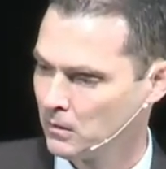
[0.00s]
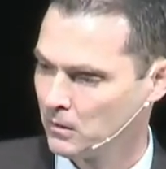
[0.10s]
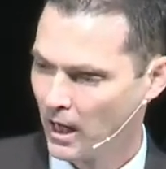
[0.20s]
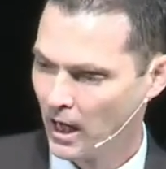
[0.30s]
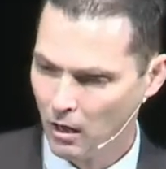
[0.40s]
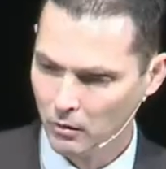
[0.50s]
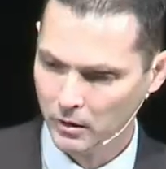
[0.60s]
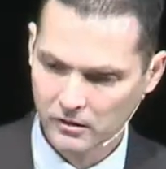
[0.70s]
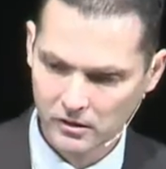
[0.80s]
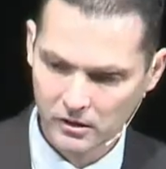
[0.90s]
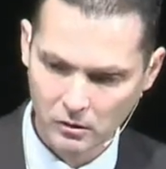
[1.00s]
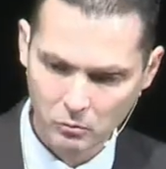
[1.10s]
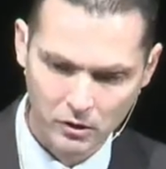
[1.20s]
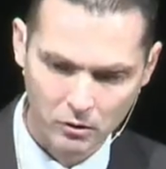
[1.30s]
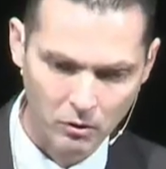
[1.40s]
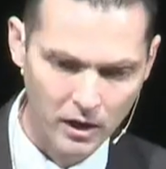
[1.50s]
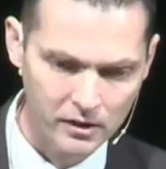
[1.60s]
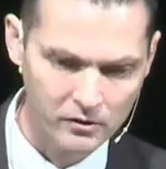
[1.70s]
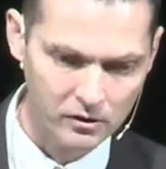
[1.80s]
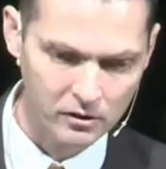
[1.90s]
How is it with the
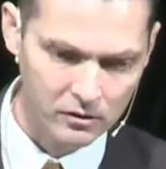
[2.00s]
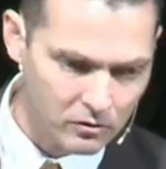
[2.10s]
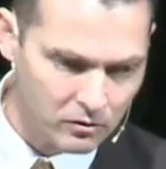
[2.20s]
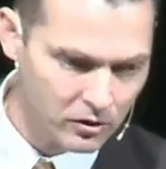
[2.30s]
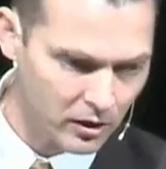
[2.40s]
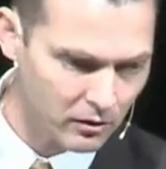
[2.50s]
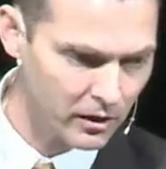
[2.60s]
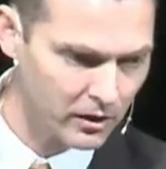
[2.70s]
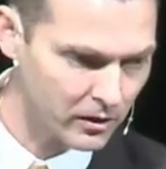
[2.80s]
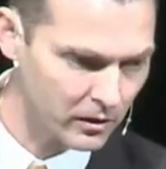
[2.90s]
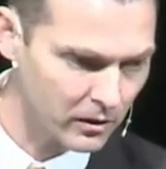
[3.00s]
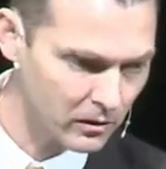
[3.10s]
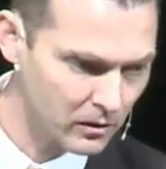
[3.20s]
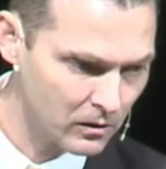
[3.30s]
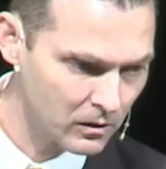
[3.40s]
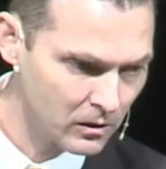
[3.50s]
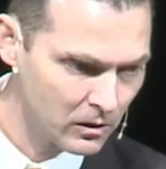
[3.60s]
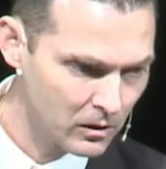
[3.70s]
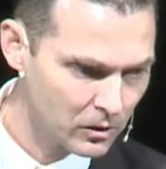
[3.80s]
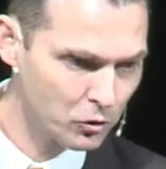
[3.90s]
rising generation?
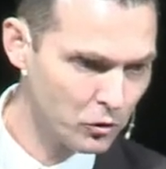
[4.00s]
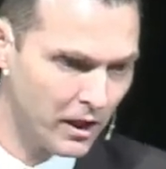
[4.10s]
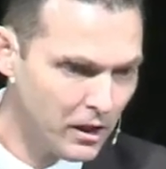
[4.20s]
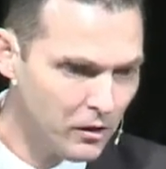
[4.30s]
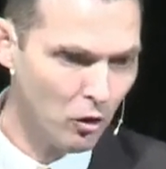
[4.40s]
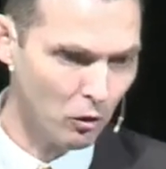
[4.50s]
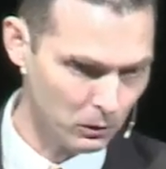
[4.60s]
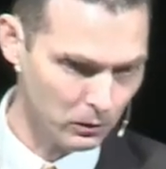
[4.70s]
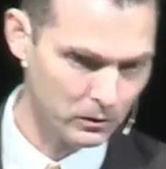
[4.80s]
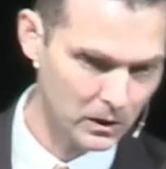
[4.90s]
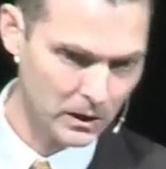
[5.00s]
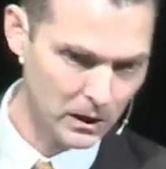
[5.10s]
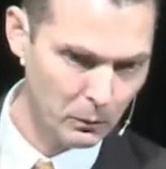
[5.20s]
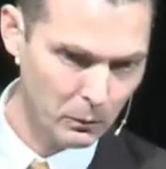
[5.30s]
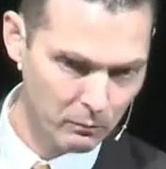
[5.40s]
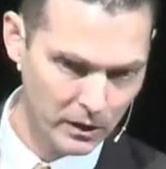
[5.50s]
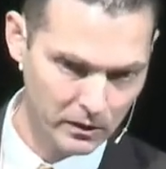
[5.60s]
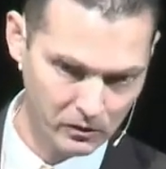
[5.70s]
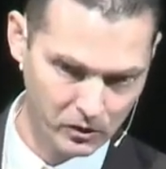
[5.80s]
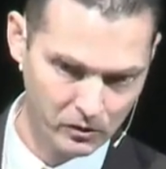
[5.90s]
Do they know what it
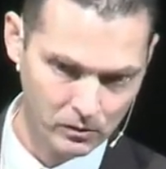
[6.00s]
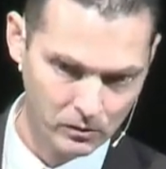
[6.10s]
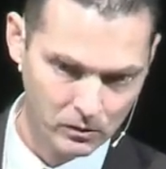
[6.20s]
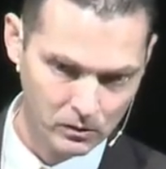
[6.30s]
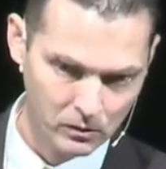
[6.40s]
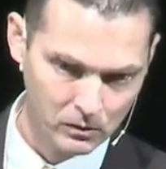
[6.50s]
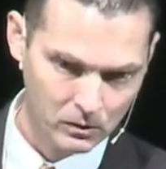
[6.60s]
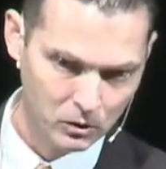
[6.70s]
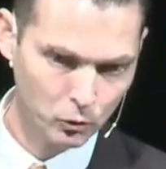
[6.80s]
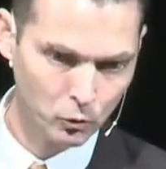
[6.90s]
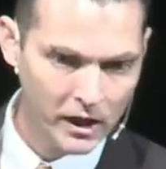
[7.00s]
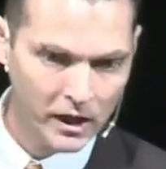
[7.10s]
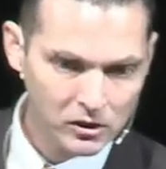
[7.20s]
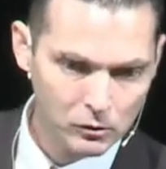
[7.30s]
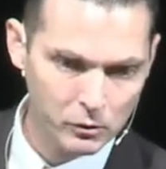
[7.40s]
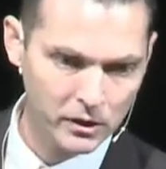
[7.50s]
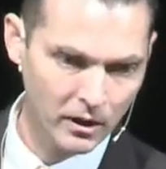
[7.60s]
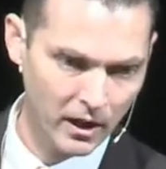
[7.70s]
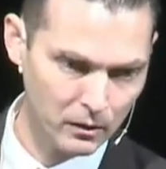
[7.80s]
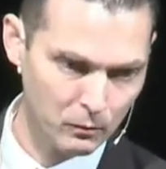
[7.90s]
means to wrestle with
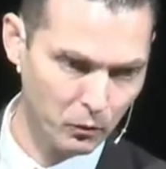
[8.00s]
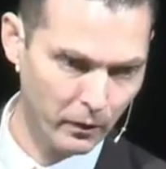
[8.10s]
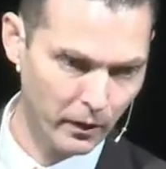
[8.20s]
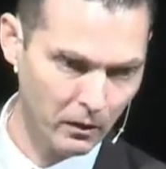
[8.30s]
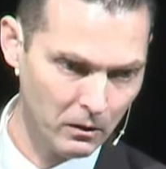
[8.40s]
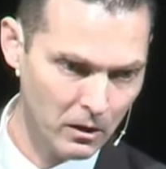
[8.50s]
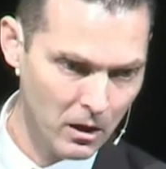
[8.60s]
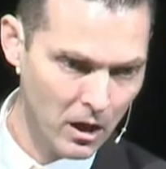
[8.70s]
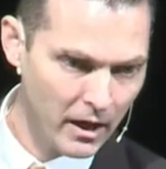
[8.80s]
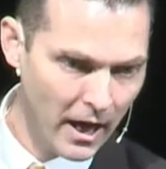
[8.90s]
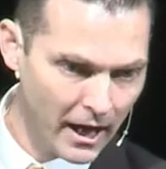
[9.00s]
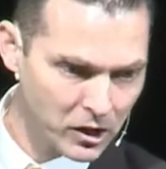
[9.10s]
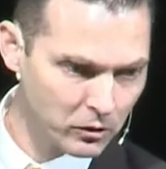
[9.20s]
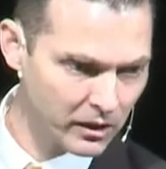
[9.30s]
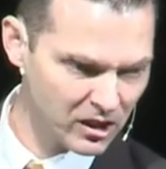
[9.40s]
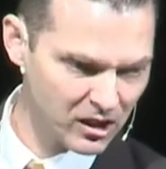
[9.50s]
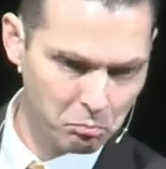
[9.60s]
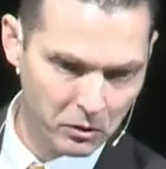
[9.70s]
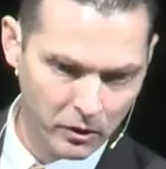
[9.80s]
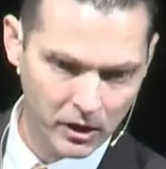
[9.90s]
God in prayer and to actually
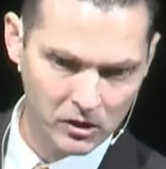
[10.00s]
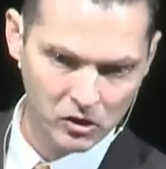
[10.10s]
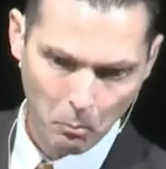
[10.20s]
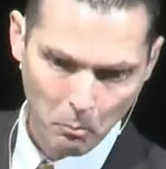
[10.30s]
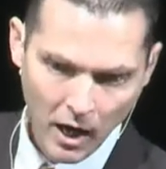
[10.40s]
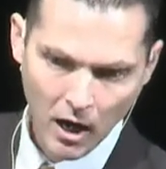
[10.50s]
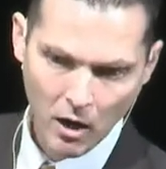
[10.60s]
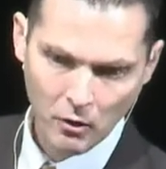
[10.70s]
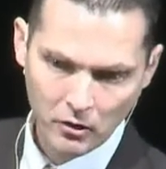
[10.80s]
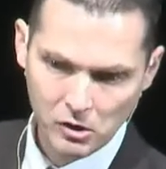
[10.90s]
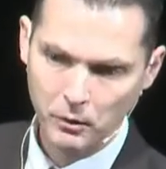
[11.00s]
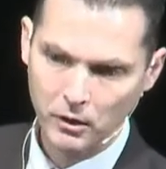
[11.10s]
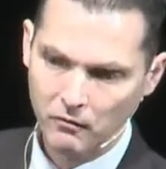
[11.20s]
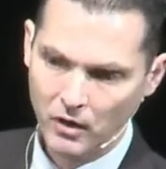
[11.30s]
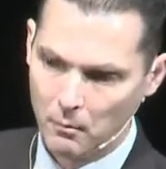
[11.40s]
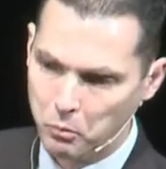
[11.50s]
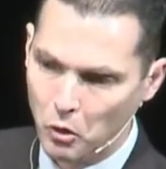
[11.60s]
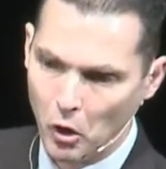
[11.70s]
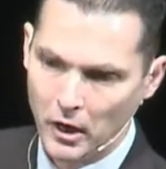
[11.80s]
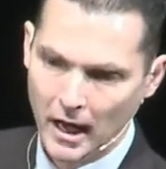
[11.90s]
experience the power of the Spirit of God
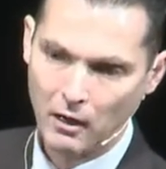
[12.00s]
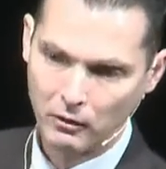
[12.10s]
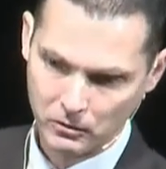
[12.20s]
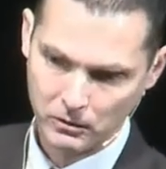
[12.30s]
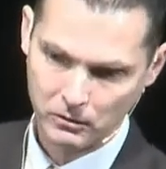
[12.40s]
poured out?